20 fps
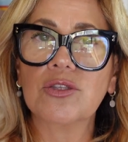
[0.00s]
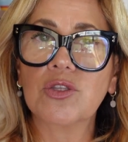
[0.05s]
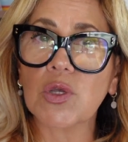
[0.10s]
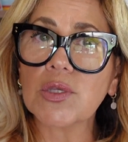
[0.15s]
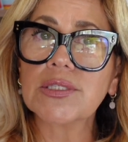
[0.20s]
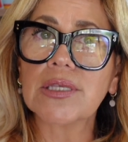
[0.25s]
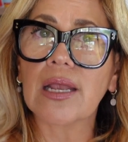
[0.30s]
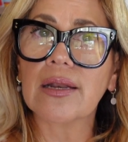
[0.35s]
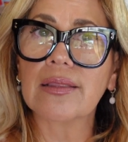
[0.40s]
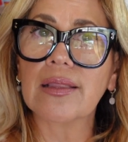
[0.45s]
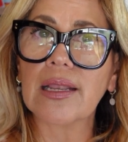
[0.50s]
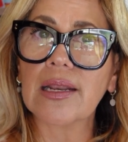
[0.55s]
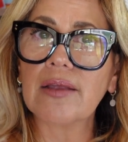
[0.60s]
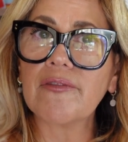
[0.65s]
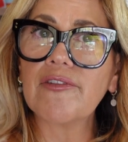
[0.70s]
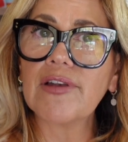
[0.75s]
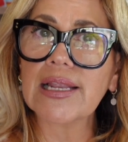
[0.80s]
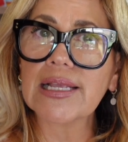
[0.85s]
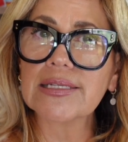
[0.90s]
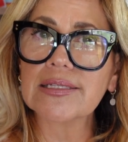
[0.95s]
Those are the
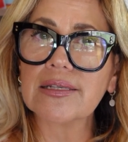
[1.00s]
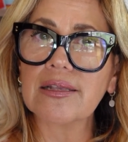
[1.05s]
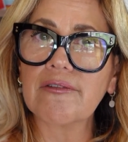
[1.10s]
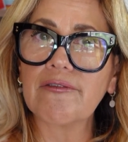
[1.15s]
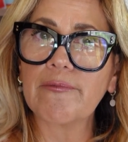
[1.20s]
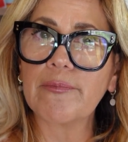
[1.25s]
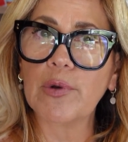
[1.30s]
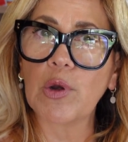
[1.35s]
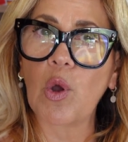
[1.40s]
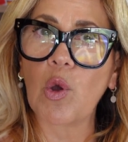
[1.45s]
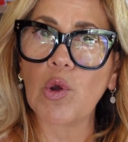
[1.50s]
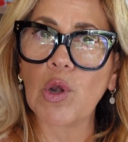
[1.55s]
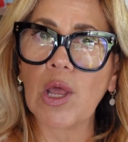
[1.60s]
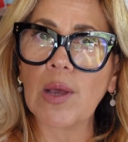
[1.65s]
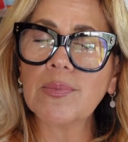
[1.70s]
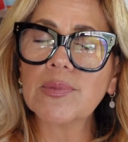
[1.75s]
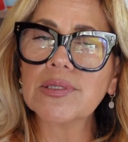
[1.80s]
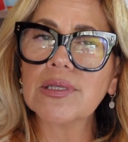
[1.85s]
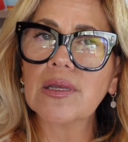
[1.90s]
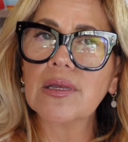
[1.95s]
reflexive
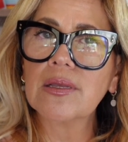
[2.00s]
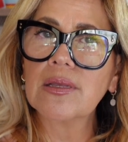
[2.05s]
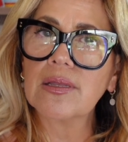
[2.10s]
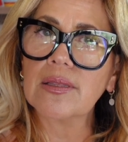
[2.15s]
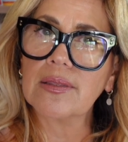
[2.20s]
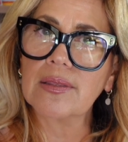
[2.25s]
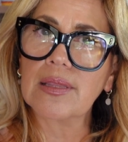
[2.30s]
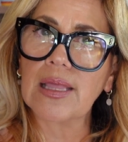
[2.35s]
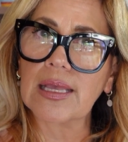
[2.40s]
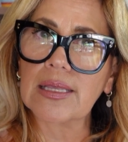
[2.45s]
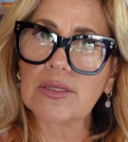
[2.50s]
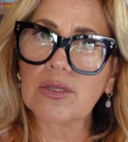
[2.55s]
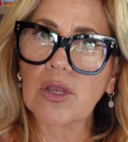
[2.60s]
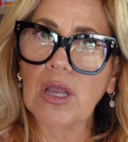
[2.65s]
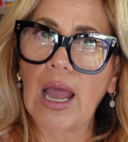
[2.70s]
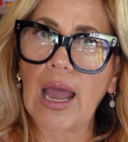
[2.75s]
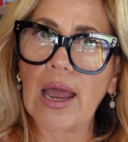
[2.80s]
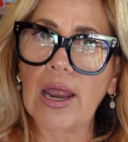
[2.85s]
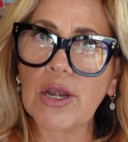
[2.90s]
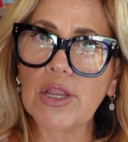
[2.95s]
pronouns that
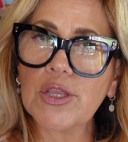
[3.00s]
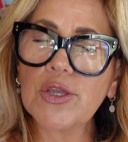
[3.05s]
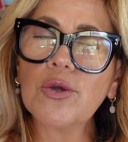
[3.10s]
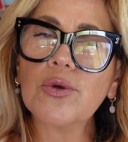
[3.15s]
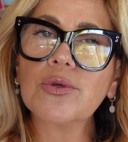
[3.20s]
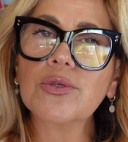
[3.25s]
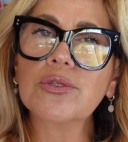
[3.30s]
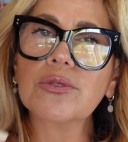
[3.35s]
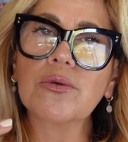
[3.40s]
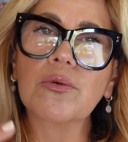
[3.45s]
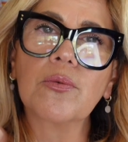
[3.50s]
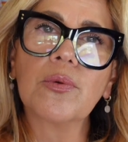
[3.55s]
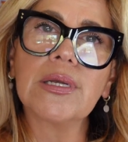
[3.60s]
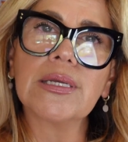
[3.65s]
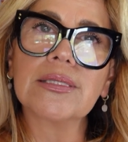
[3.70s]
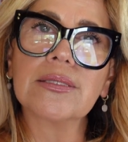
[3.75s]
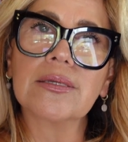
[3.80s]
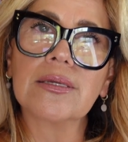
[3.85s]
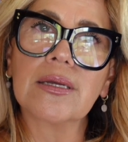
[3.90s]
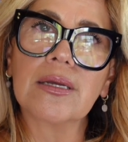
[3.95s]
are used
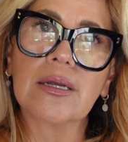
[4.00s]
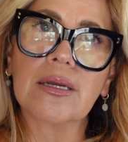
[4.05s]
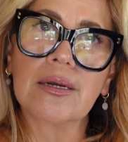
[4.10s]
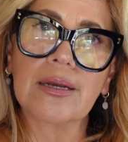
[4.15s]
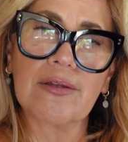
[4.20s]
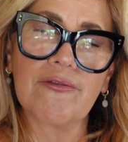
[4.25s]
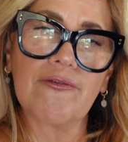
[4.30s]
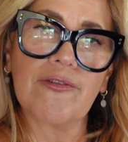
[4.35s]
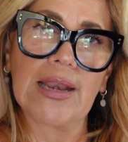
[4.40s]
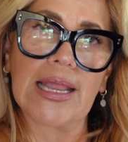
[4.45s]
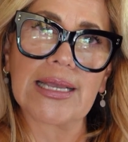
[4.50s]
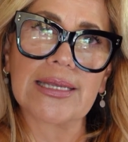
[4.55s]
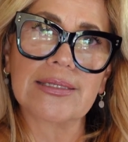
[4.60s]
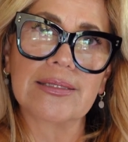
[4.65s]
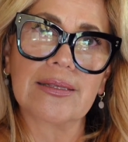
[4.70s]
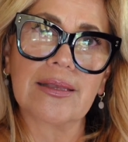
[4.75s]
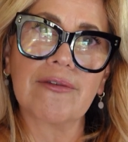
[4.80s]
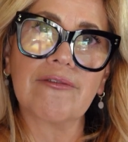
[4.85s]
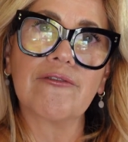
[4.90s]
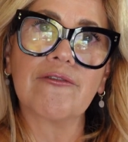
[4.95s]
with
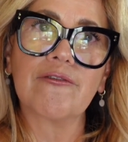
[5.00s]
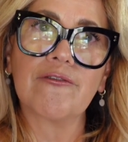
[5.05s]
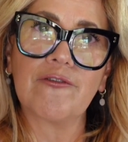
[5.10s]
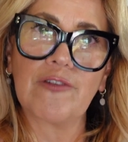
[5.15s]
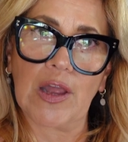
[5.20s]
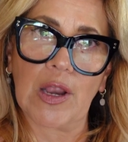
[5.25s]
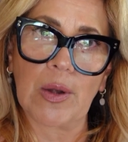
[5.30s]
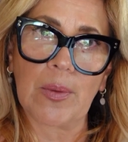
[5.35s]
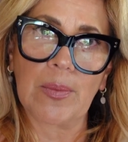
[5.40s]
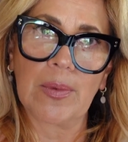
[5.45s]
reflexive verb.